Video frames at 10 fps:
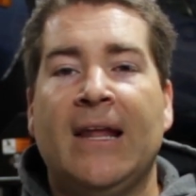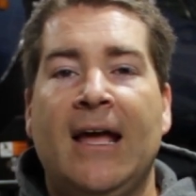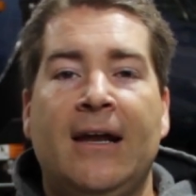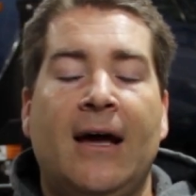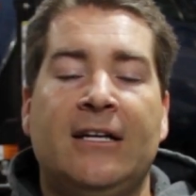
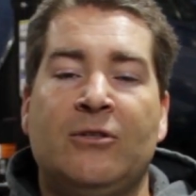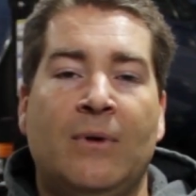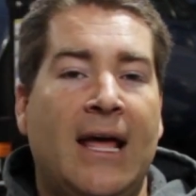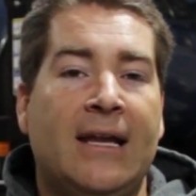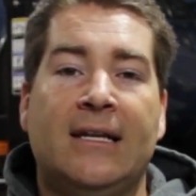And I just
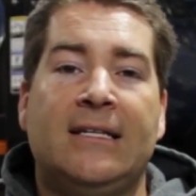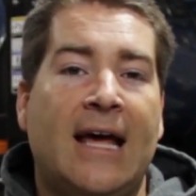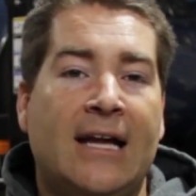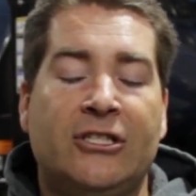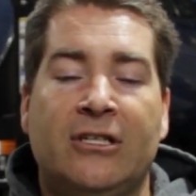went ahead and
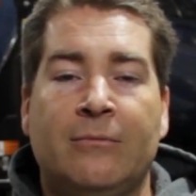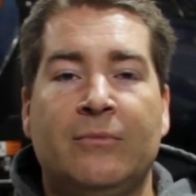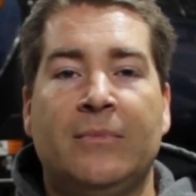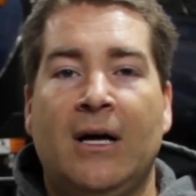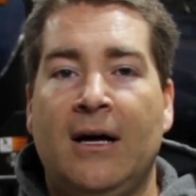attached
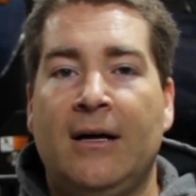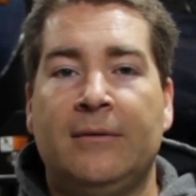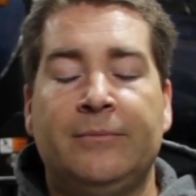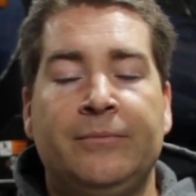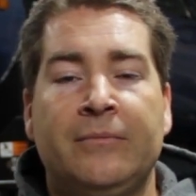them
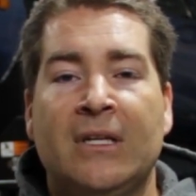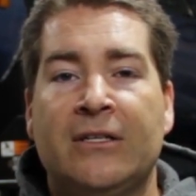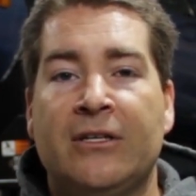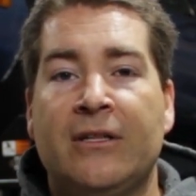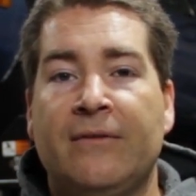
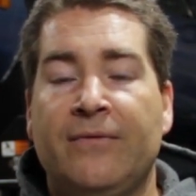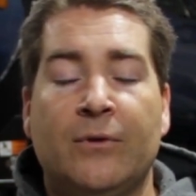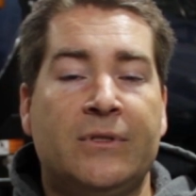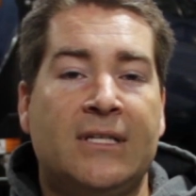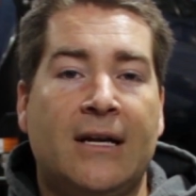to the
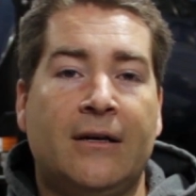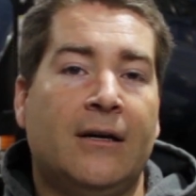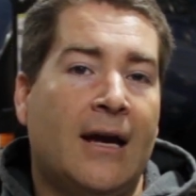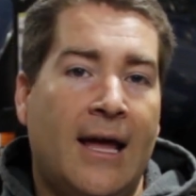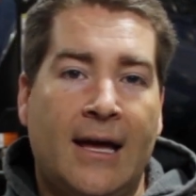fuel
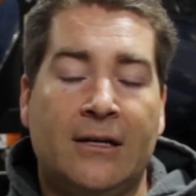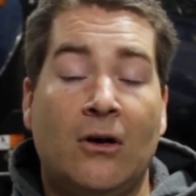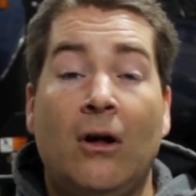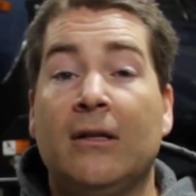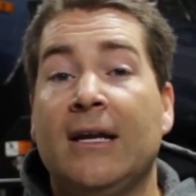sender and
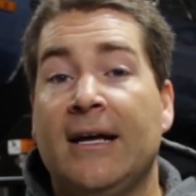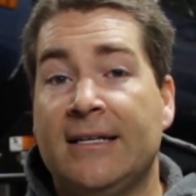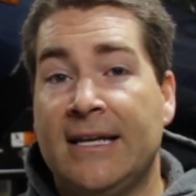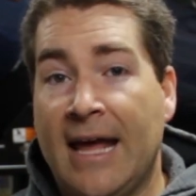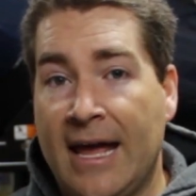called it
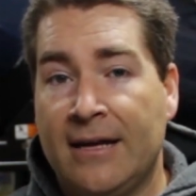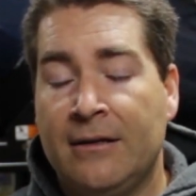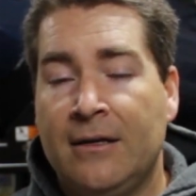a day.